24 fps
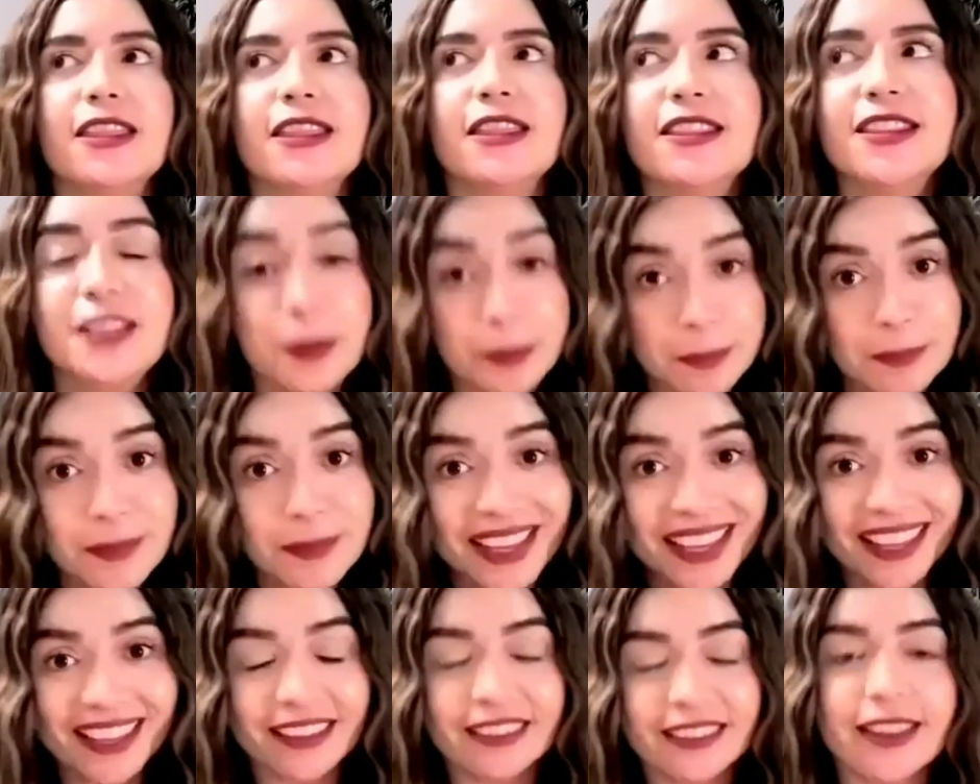To
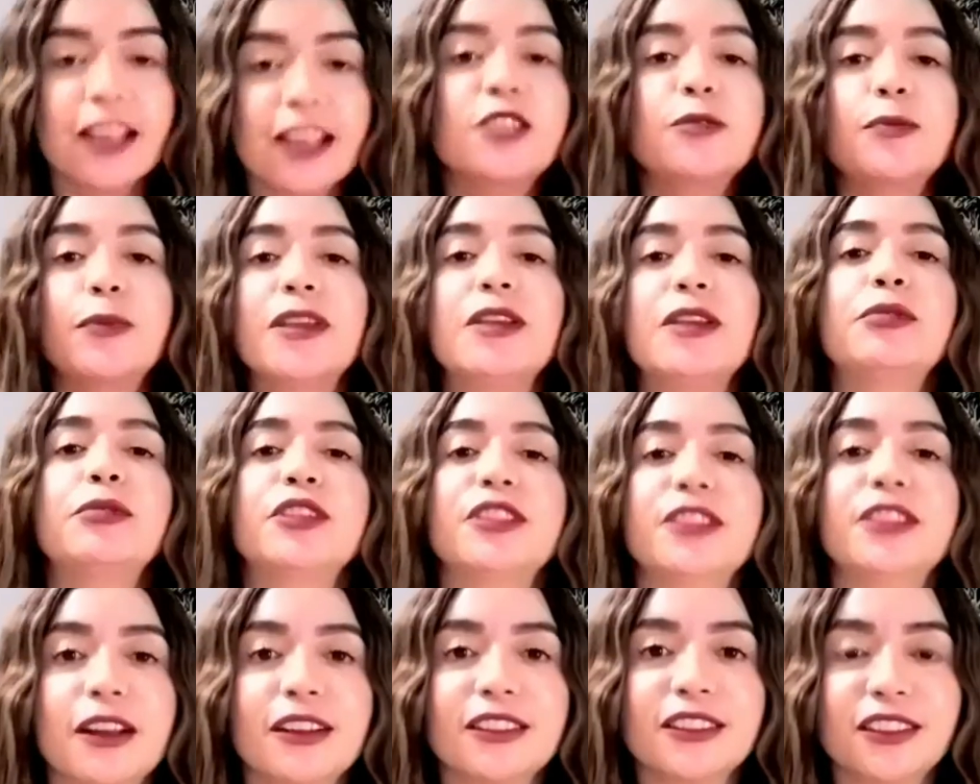me, that's being
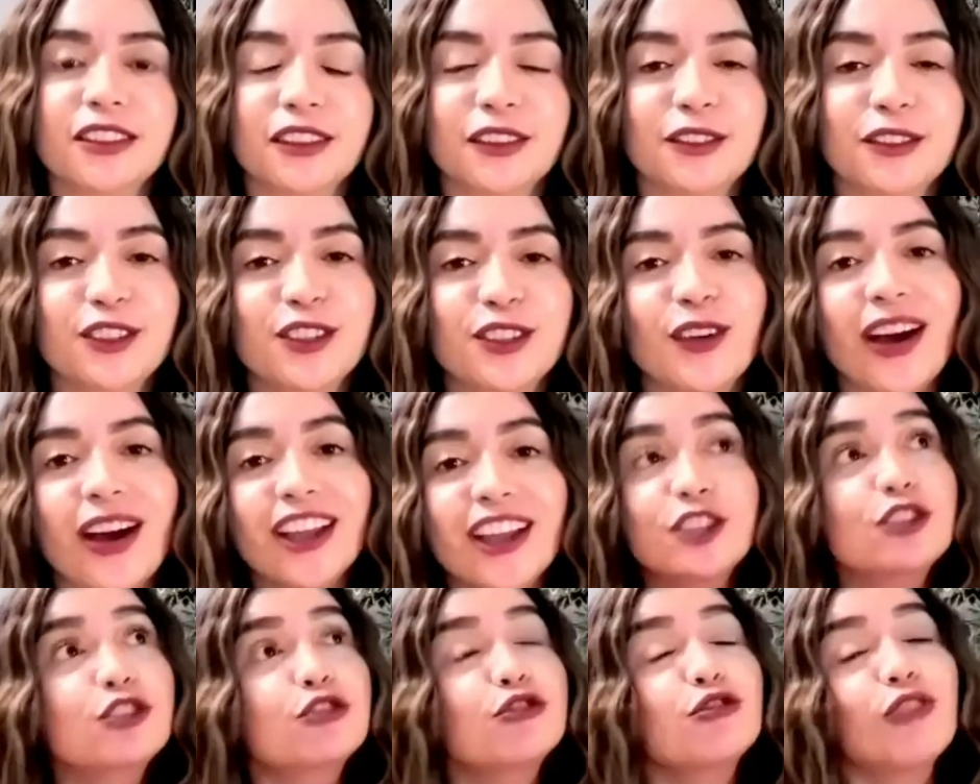productive. So I
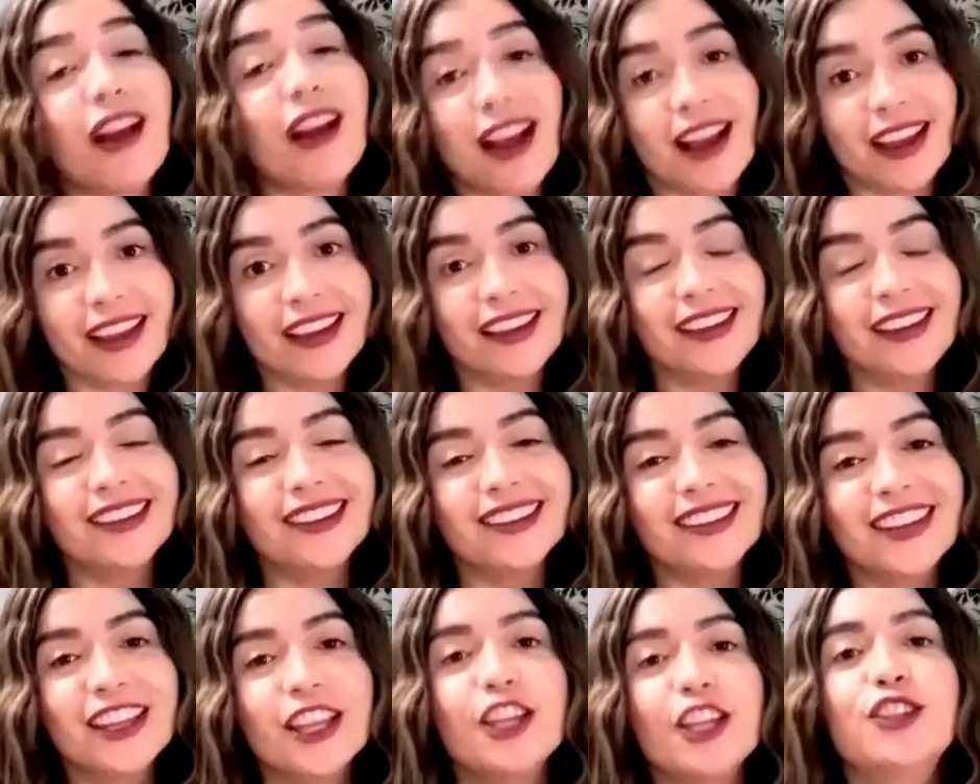try
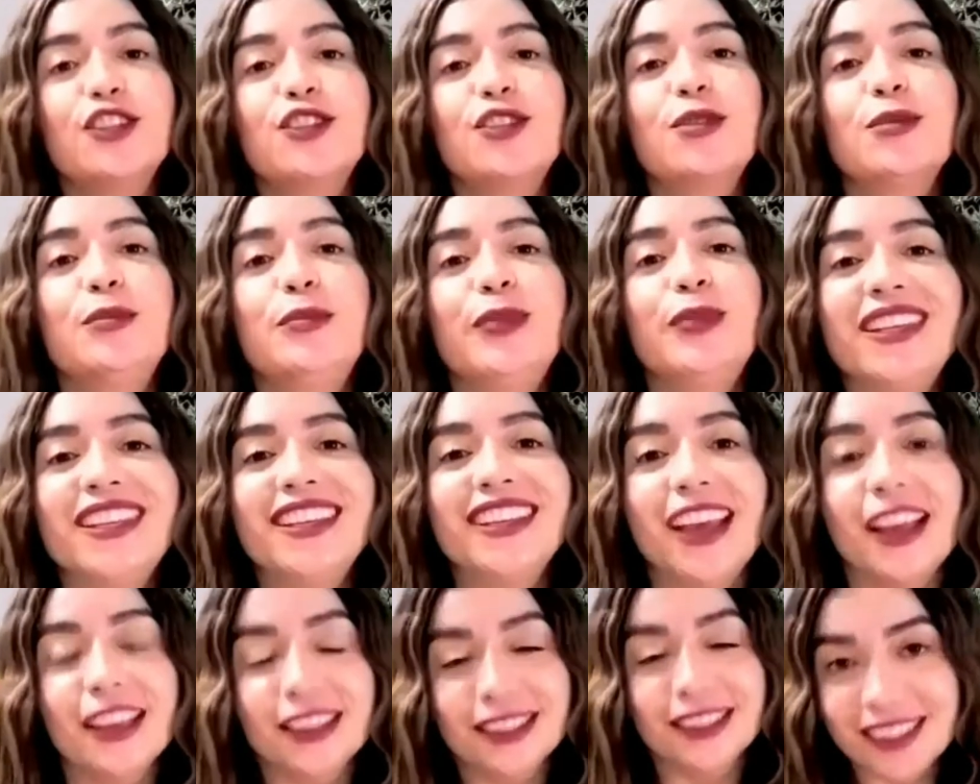to be
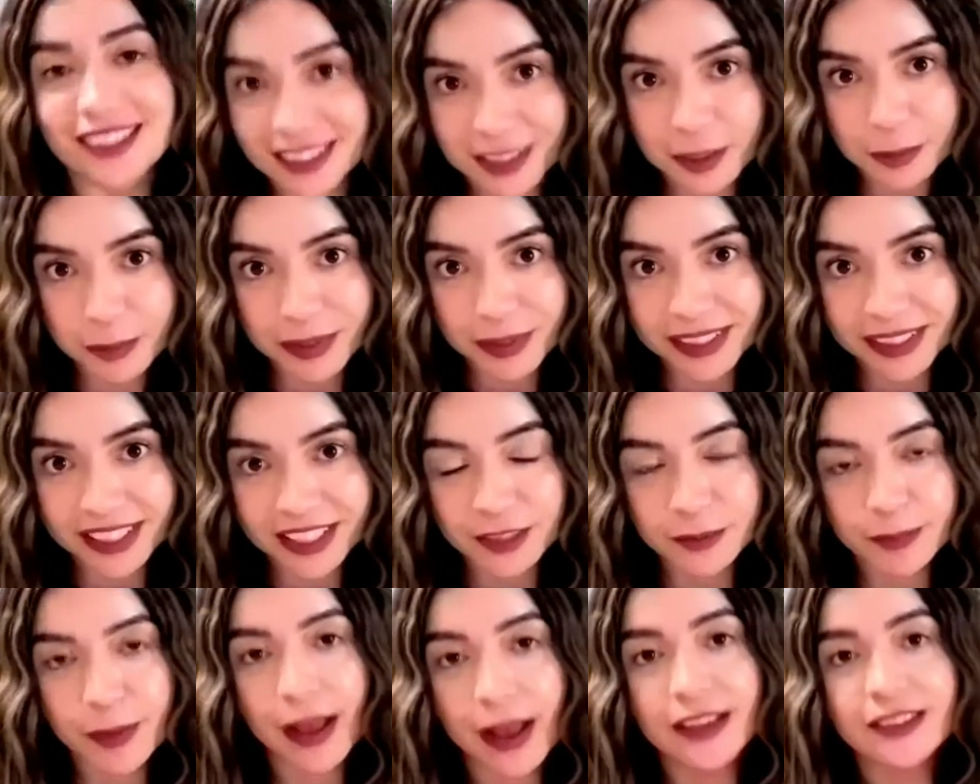as disciplined as
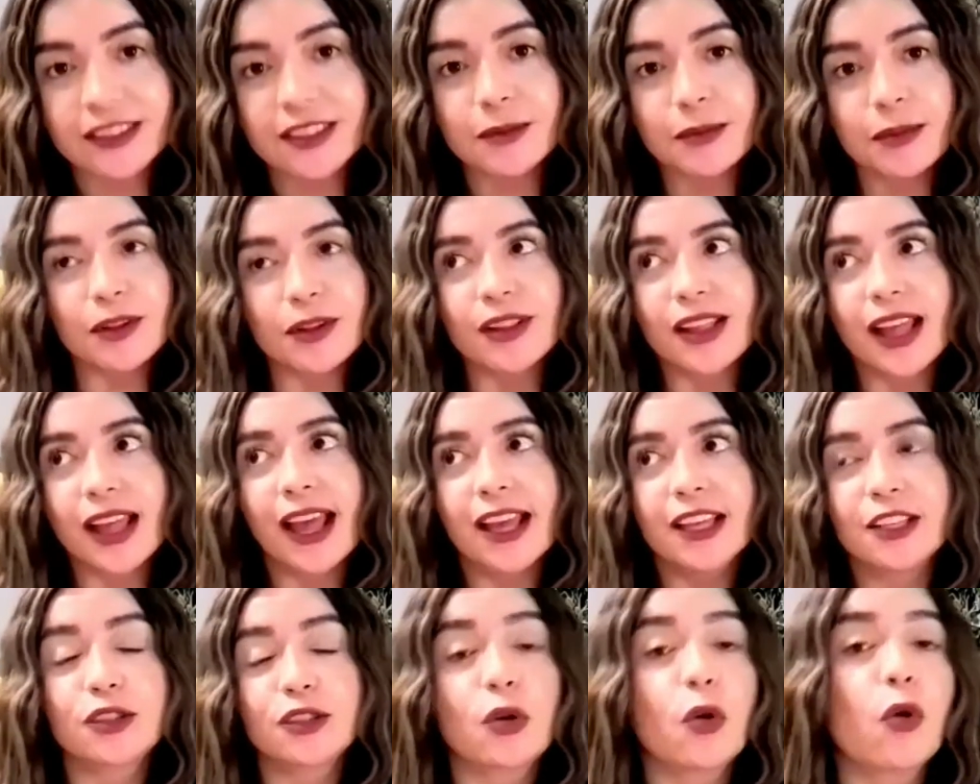possible,
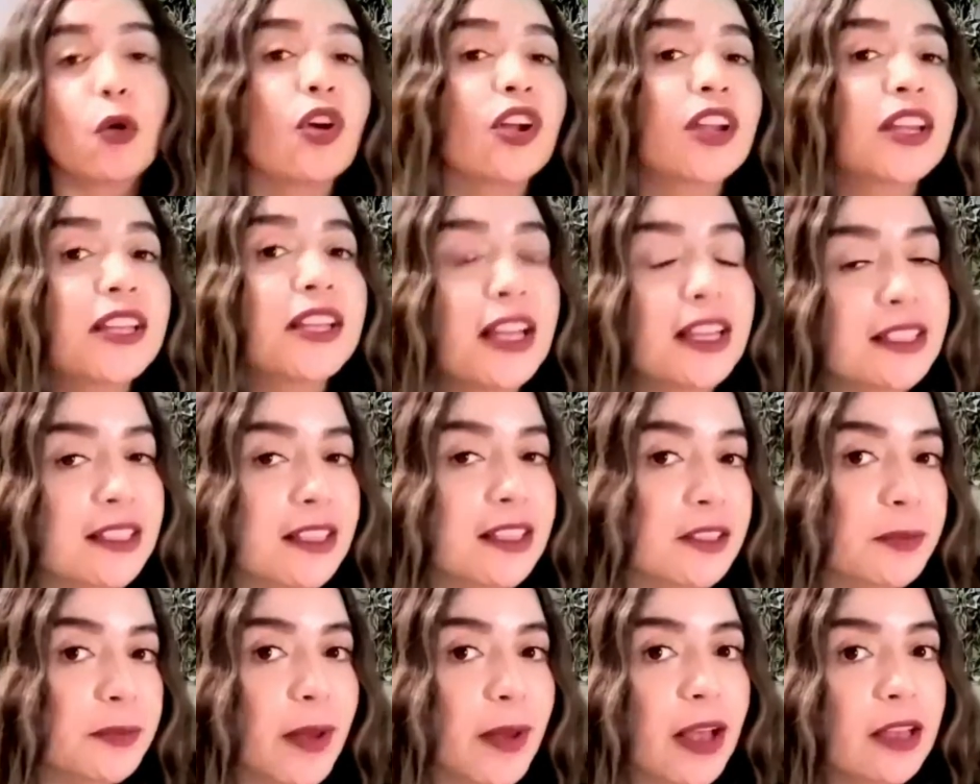as organized as
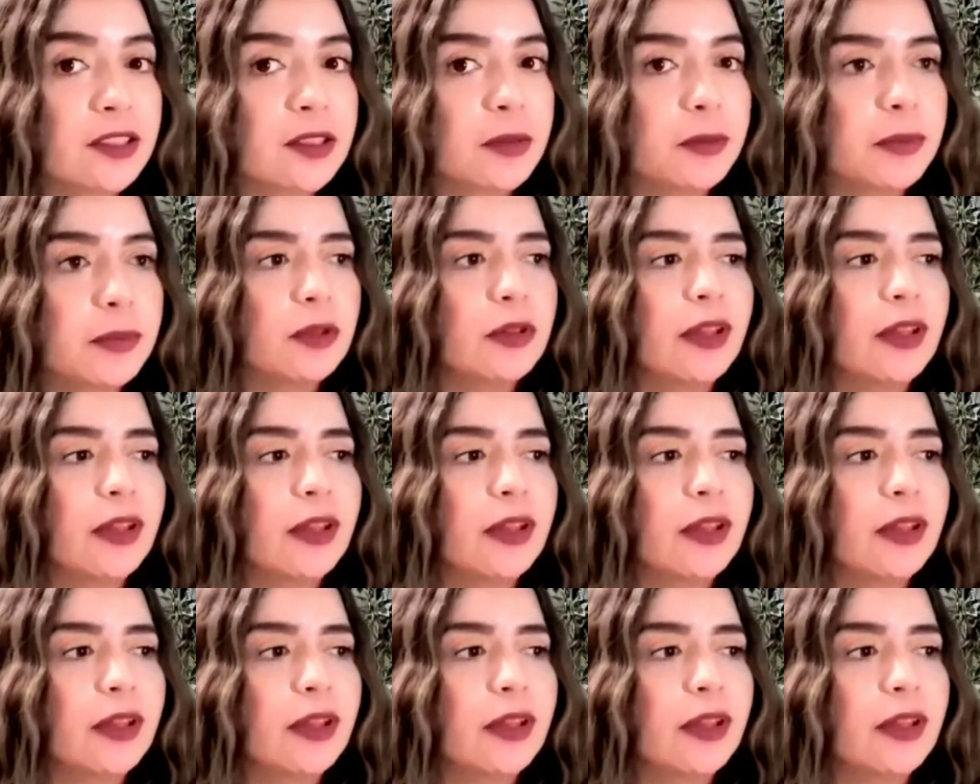possible.